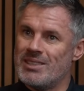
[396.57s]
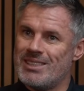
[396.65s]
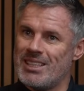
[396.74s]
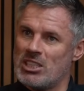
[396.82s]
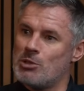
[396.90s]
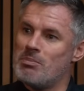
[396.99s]

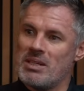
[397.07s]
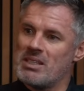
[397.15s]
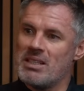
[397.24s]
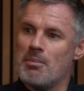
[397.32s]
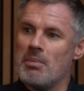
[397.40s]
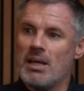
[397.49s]
dismiss
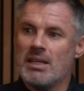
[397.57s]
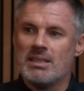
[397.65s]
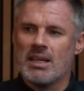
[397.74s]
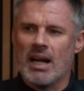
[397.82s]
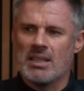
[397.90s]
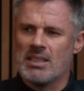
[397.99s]
the
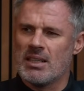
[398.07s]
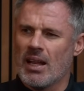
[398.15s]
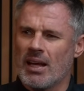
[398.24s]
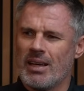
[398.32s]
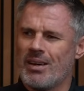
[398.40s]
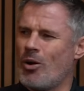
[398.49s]
media as in
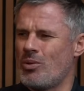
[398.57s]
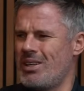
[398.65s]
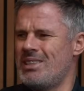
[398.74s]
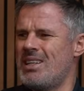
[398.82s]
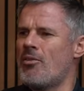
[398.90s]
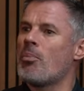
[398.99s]
like, oh,
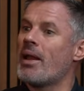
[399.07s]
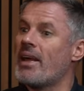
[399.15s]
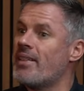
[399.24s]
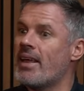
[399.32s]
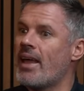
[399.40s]
he's never played the